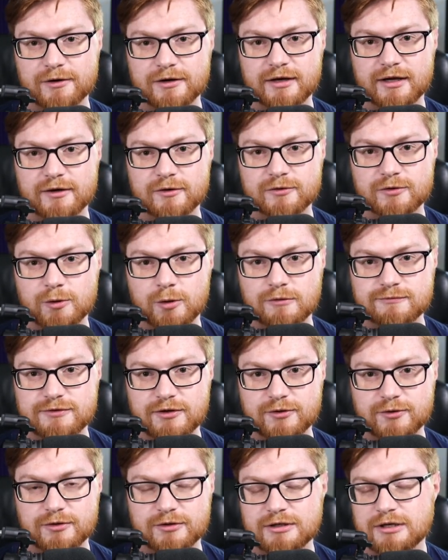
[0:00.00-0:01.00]
And I don't know if
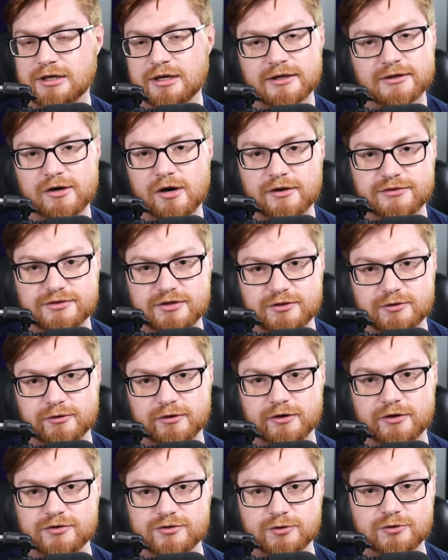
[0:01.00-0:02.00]
other content
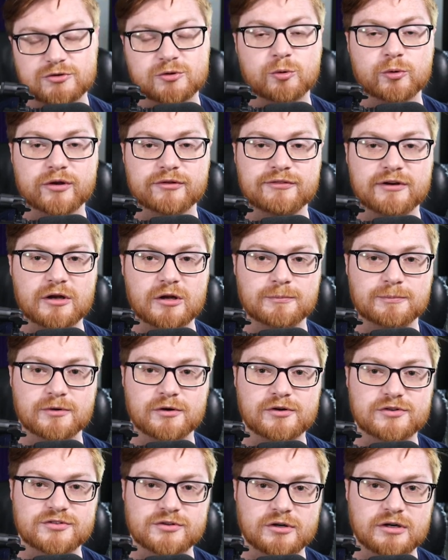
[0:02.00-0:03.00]
creators or tool
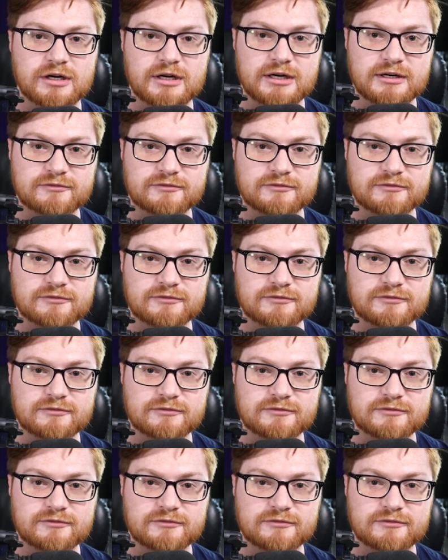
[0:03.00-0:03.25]
developers or